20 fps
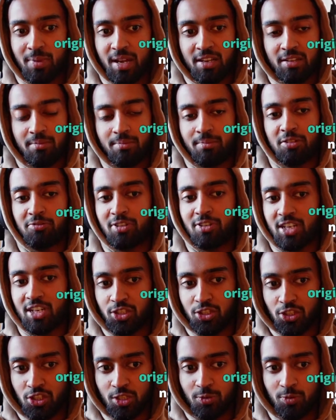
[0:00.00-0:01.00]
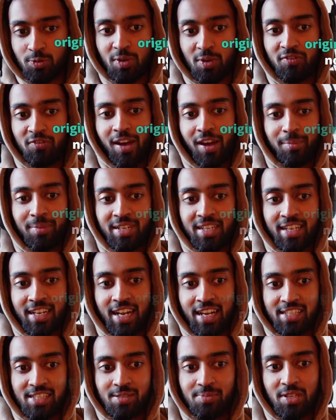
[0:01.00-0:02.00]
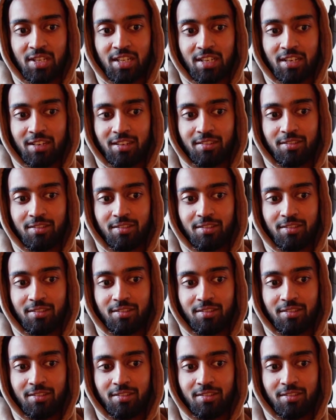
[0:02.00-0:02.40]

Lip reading: my relationship with my family, and I need to be